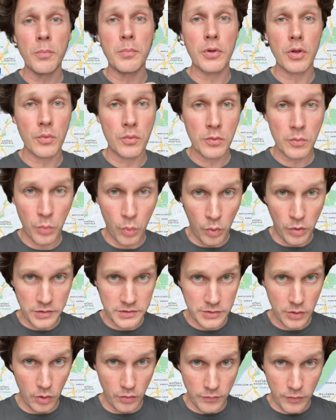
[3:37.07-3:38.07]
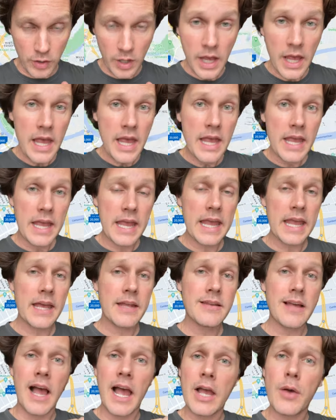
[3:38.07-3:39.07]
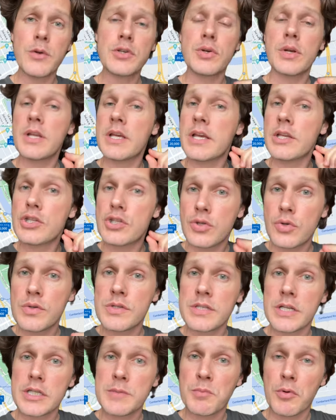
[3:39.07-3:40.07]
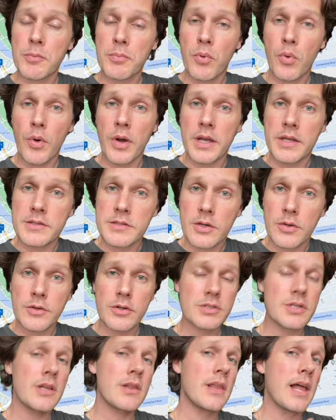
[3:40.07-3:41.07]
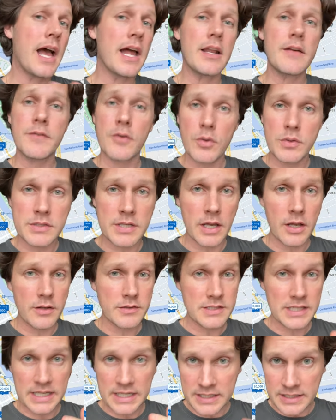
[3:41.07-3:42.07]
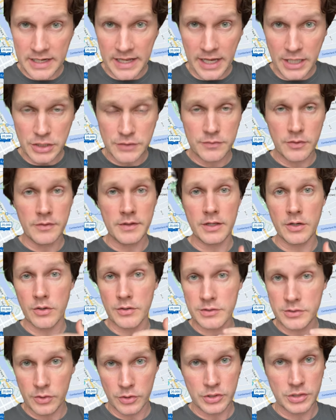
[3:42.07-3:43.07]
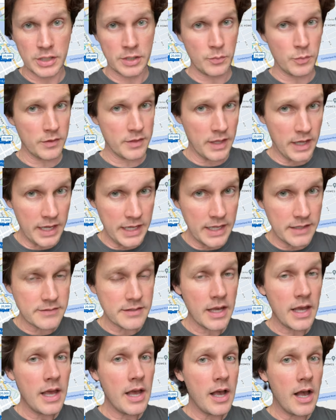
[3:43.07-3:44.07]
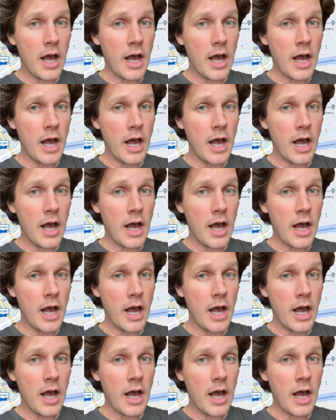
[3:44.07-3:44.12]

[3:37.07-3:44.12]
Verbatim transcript: Bilt Rewards over. And I always try to get two cents per point. So there's a lot of hotels in Nashville that are associated with Hyatt.